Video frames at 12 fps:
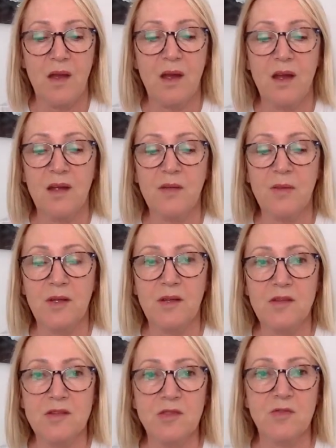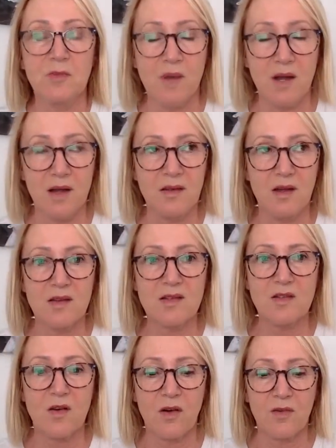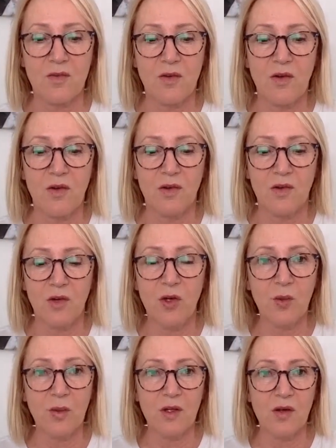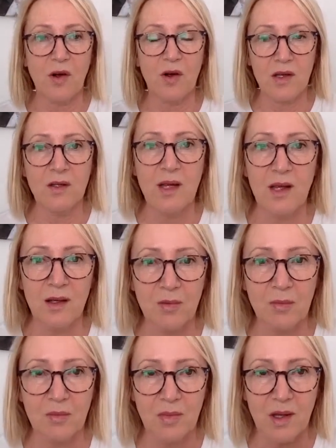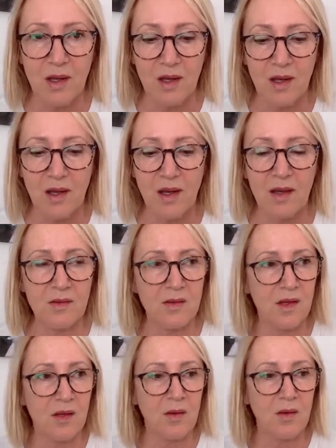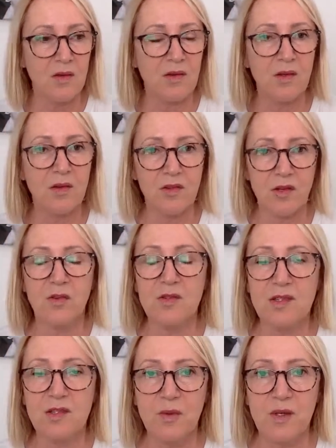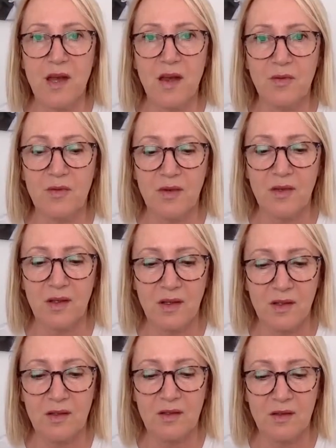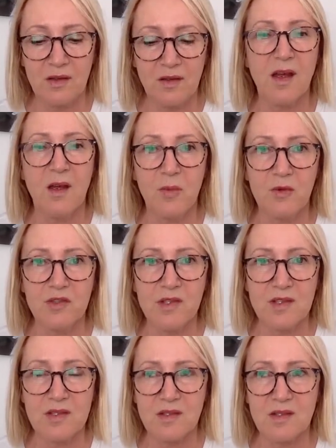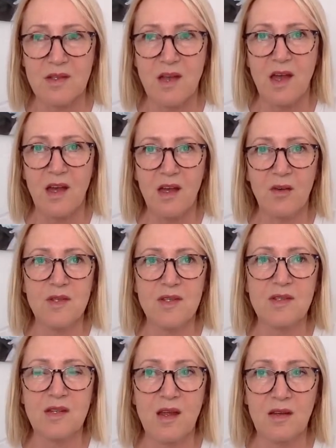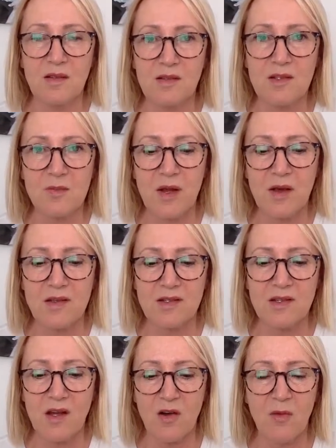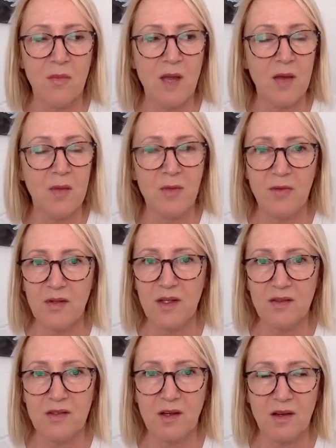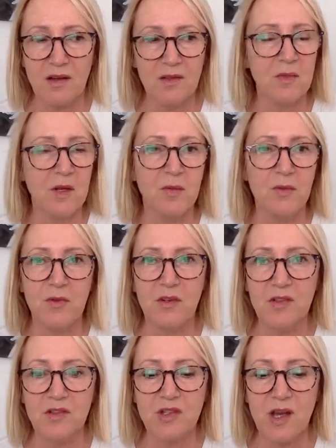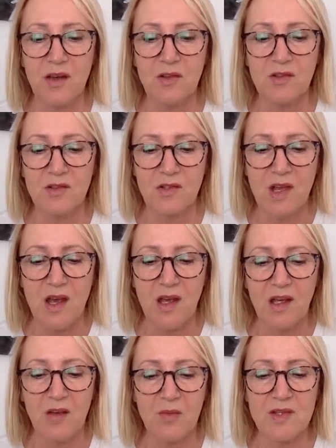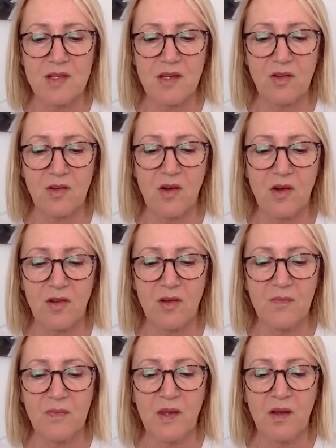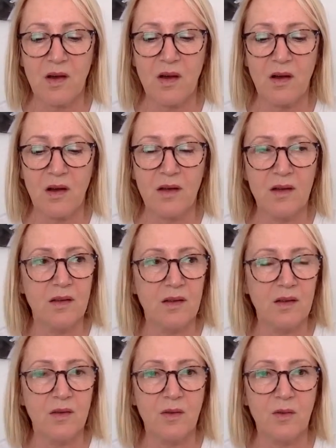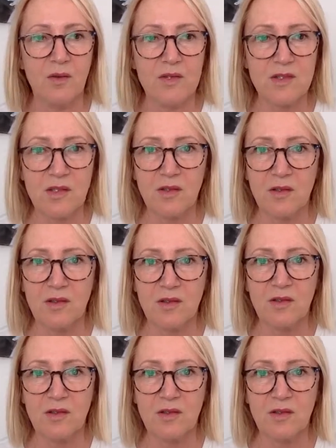and he begins to remind us of who we are in him and the, the authority we have in the name of Jesus. And we stand in this place now, maybe feeling tired, maybe feeling challenged, and we say, God, I still,